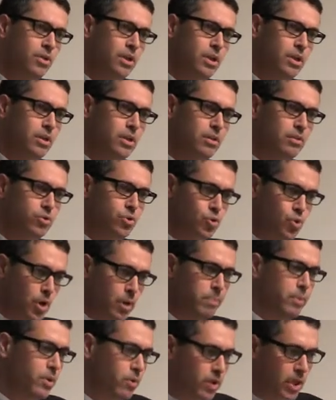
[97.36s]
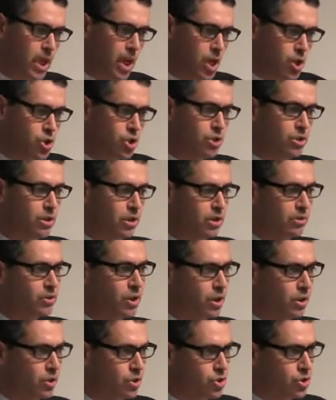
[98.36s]
the drip irrigation
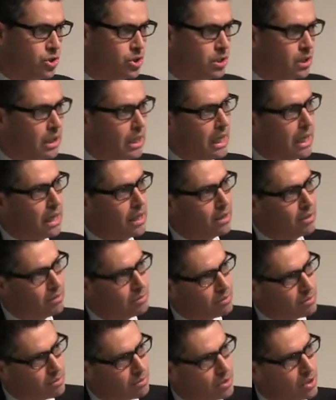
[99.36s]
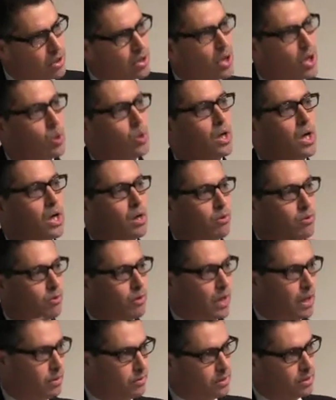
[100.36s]
technology and the know-how
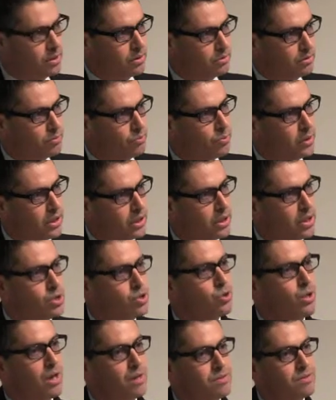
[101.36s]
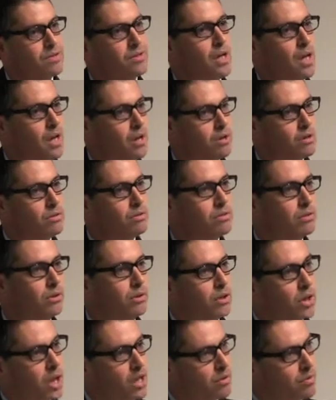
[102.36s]
around it really transcend
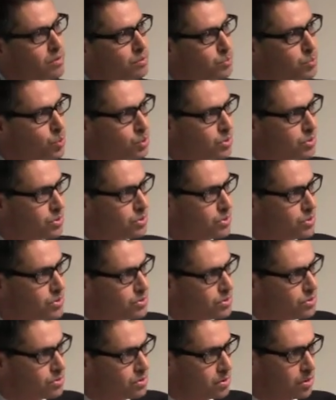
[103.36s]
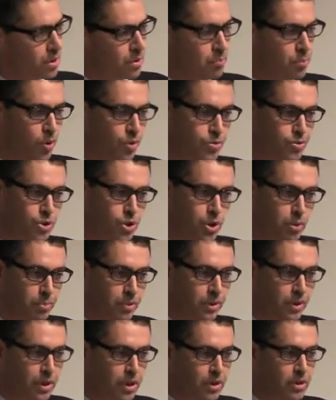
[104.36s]
a lot of the borders, uh, both
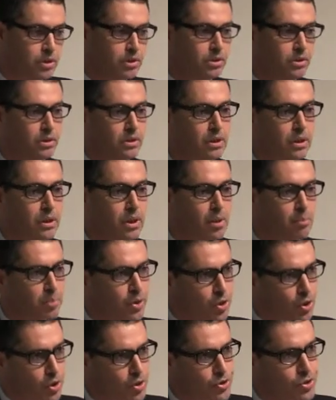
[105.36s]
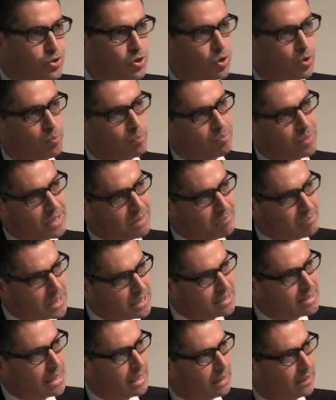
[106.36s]
geopolitical but also men
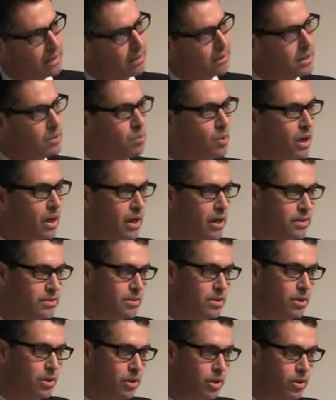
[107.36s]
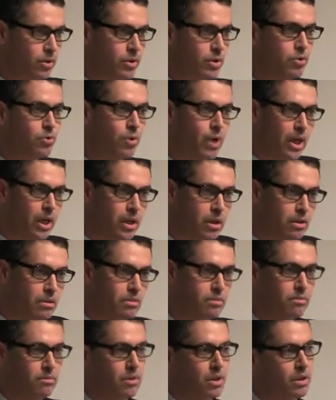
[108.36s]
mentality-wise that are
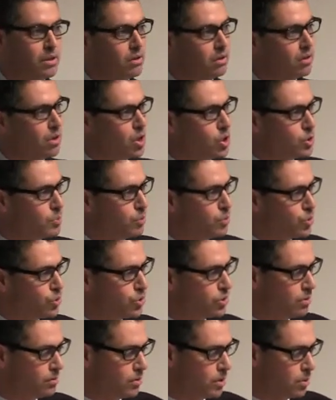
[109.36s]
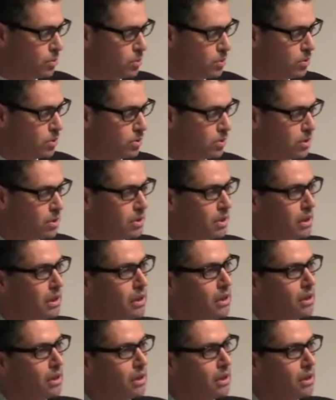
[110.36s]
ingrained in a large portion of our world.